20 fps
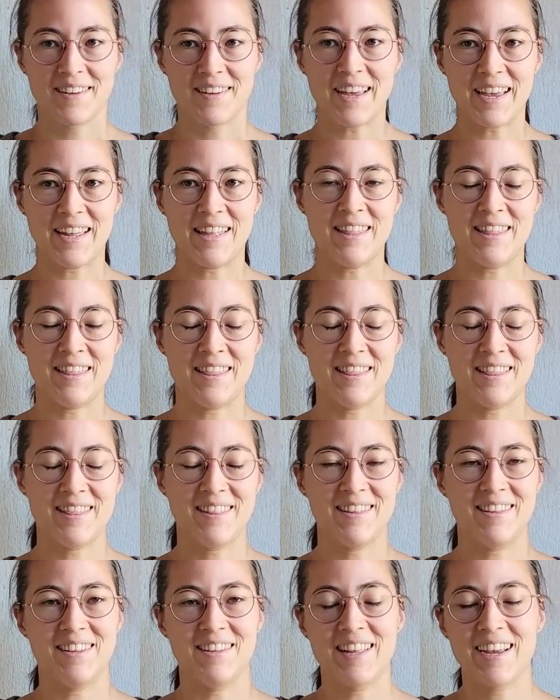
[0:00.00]
And
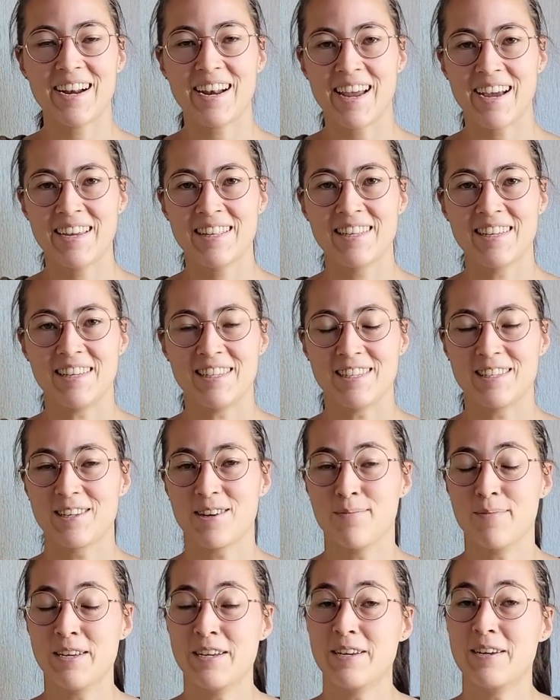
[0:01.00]
the neckline is
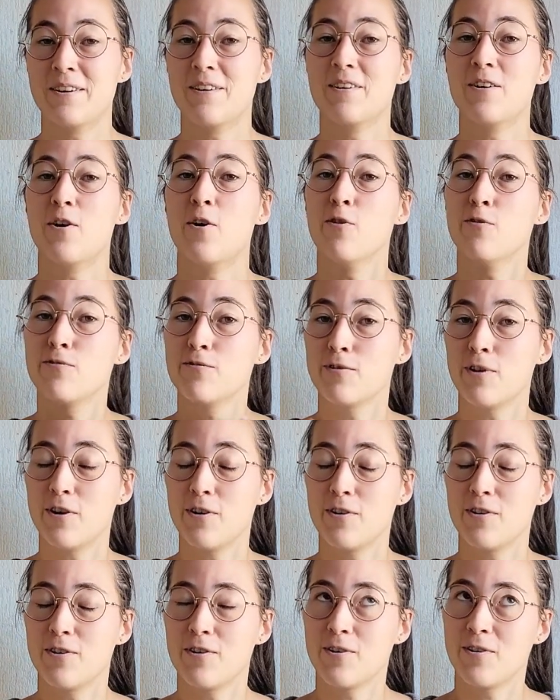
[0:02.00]
coming
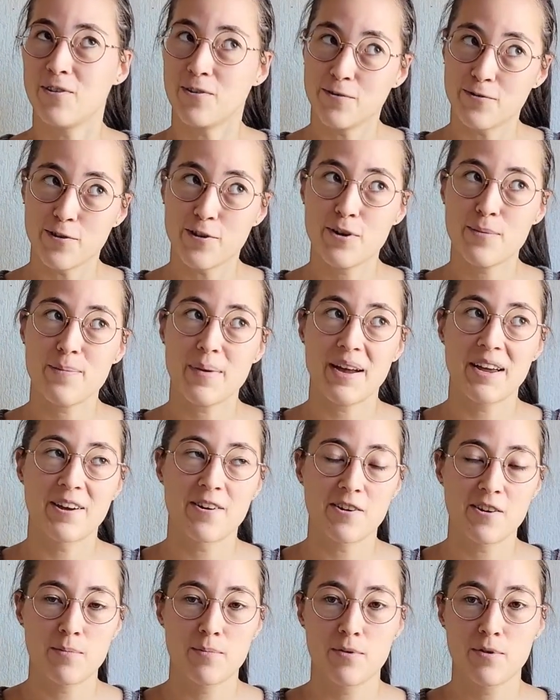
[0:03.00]
over my
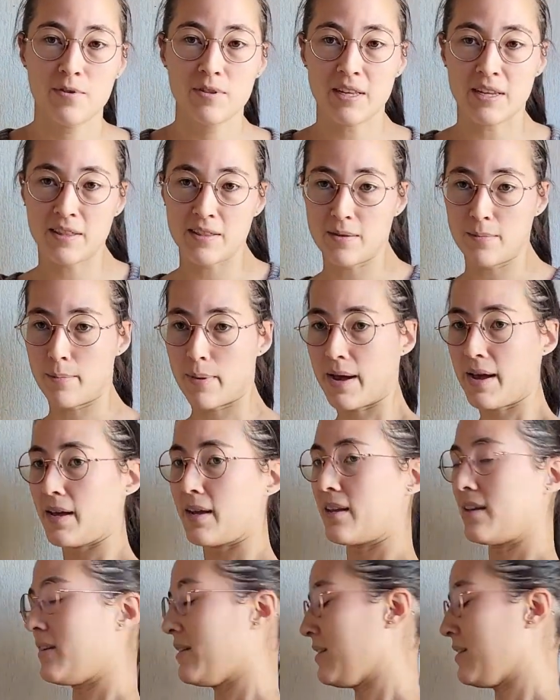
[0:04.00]
collarbone, and the back